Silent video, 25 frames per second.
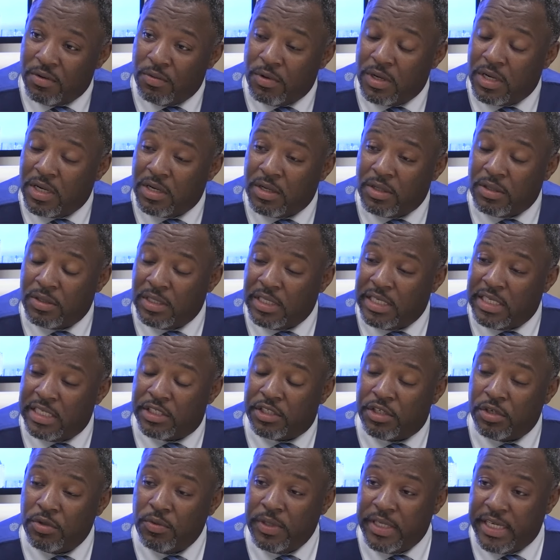Well, in
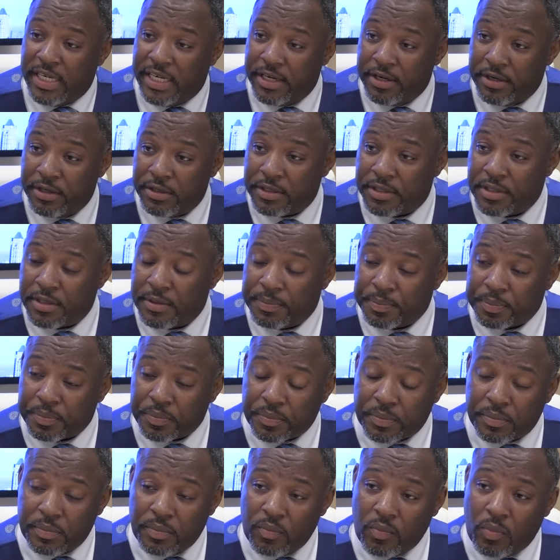2 years,
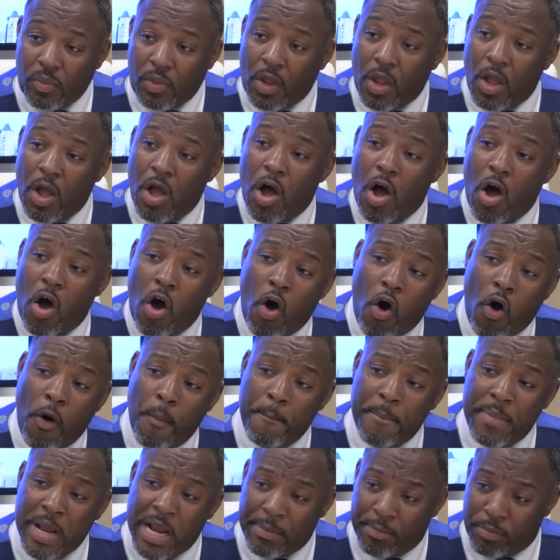all
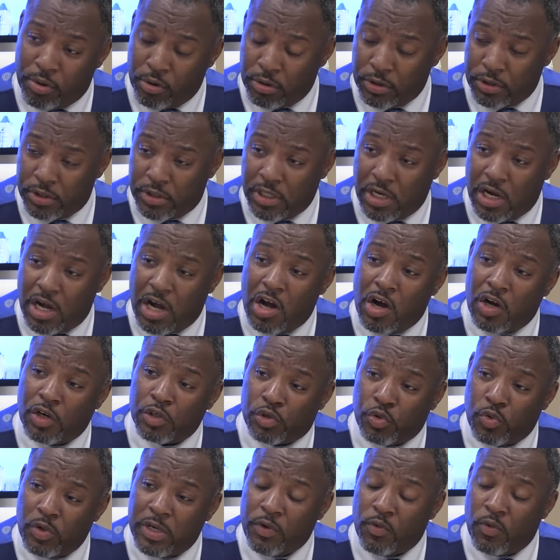members, all
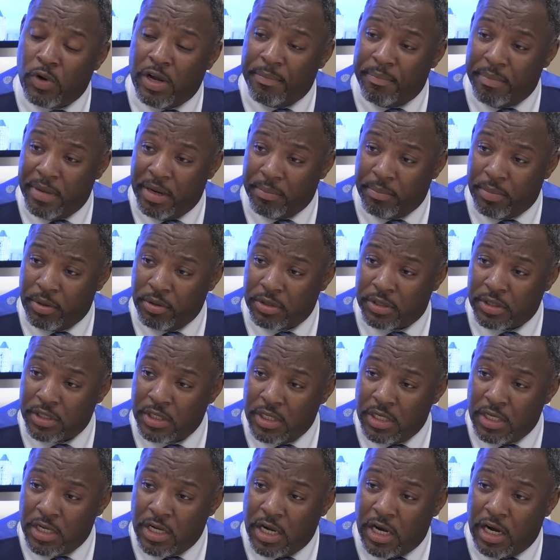21 members
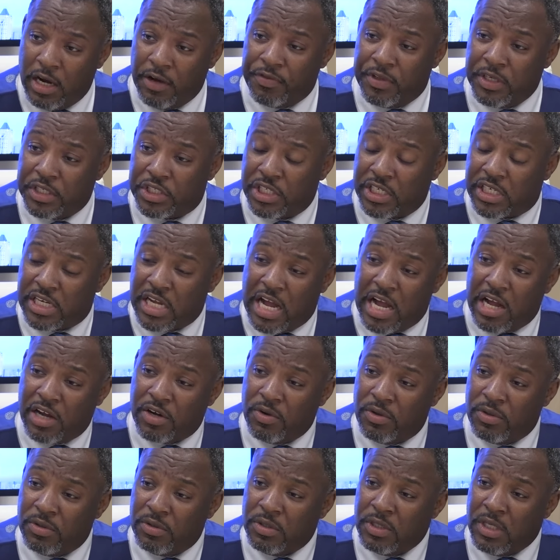of the
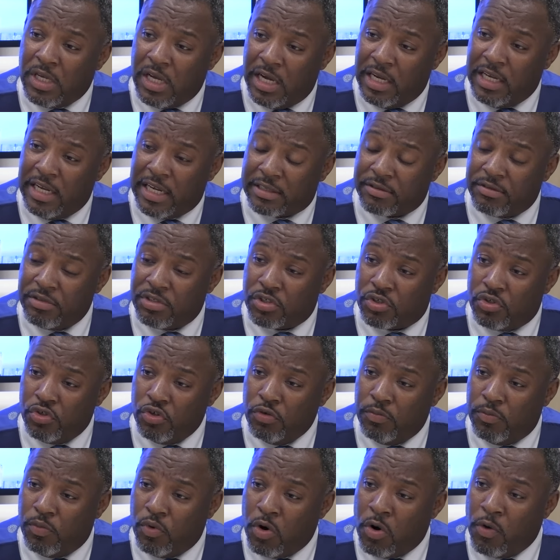Chicago Electric
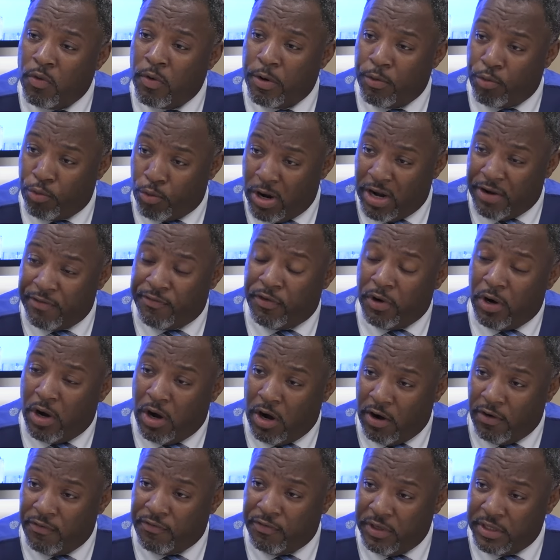School Board will run for
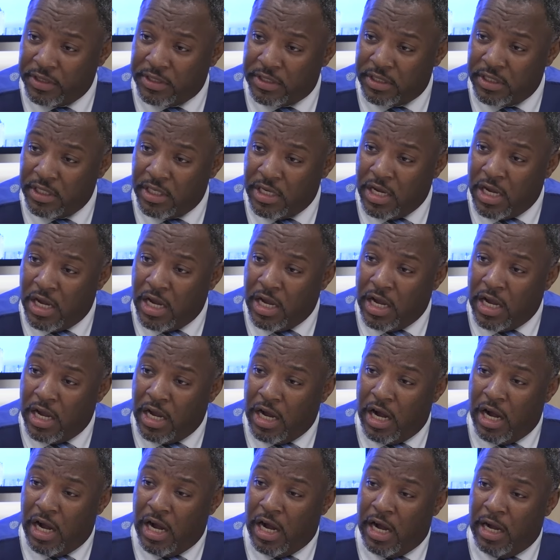office.
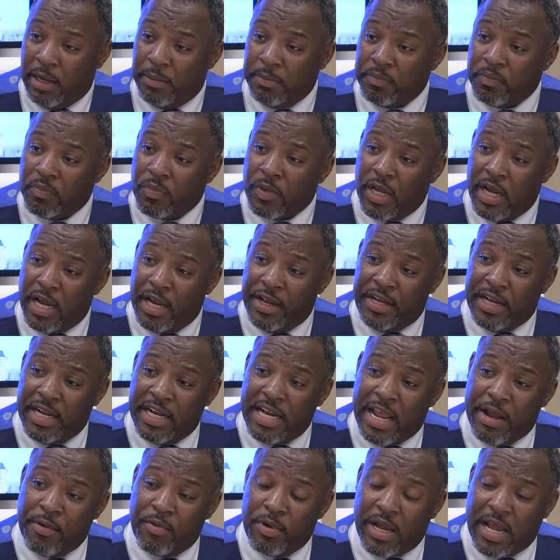And then
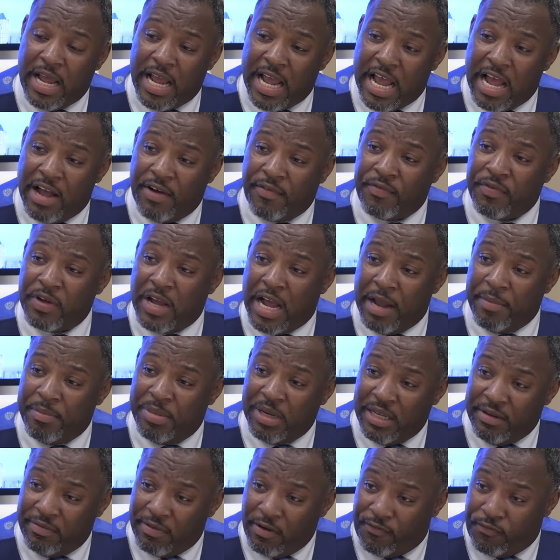they will have, I
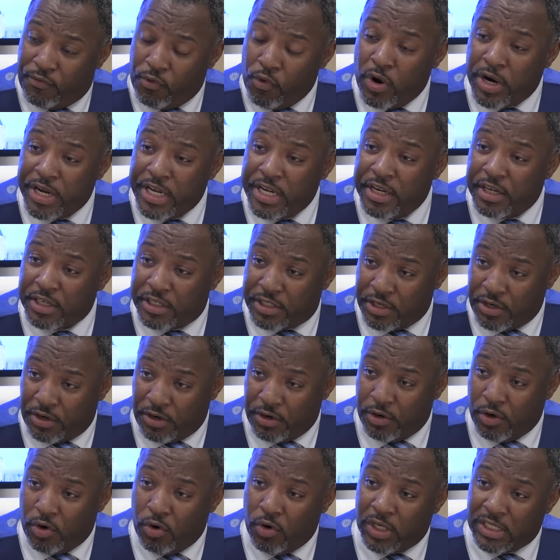believe, a 4-year
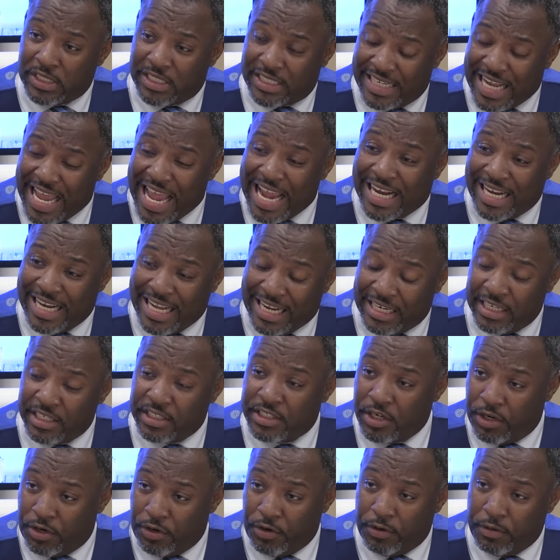term or a stagnated
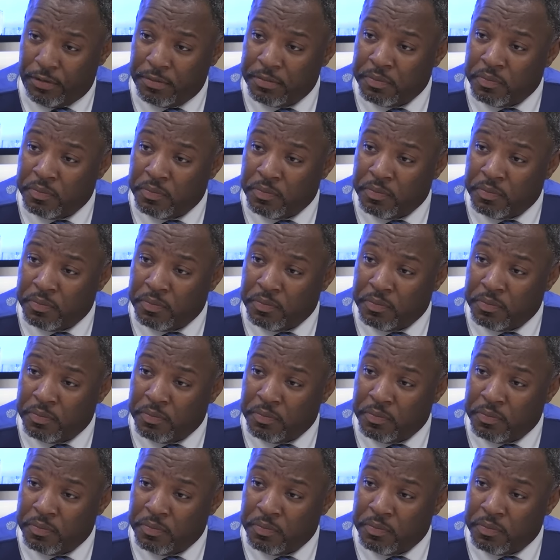term.